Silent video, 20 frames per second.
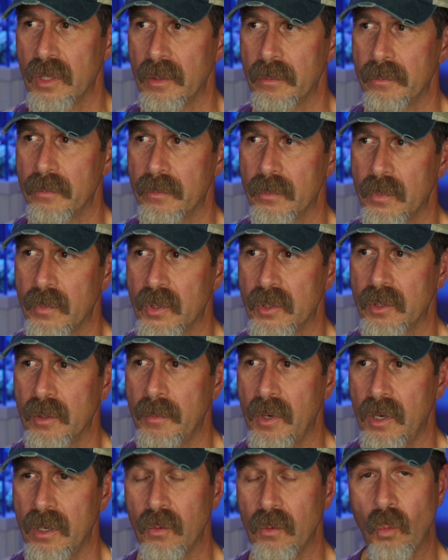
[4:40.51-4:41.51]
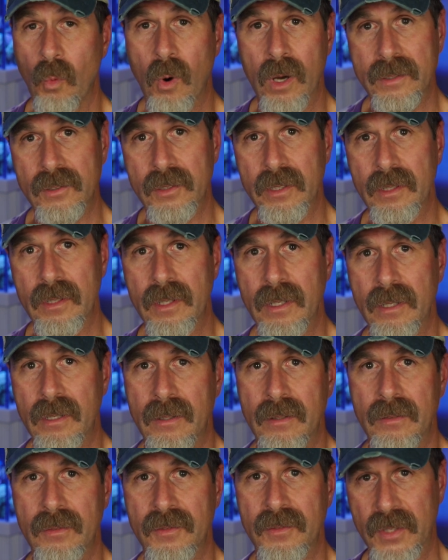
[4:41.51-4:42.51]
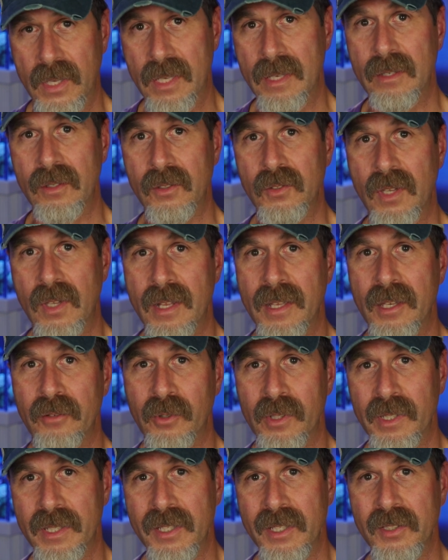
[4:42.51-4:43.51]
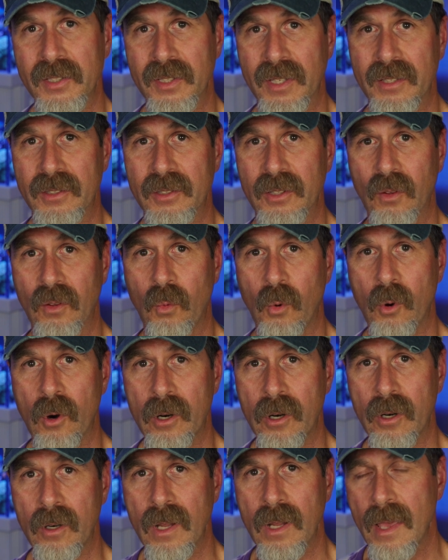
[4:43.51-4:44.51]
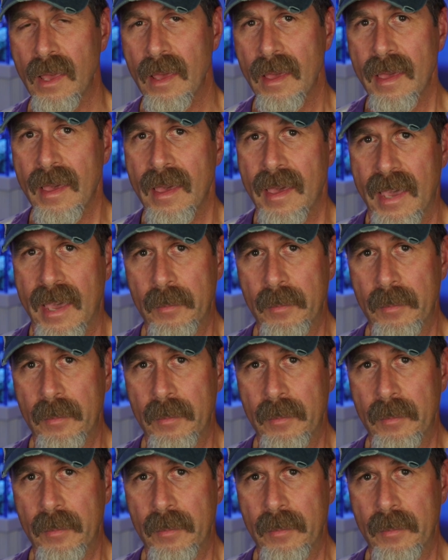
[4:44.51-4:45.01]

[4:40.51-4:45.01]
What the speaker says: some unwanted things getting released into the water.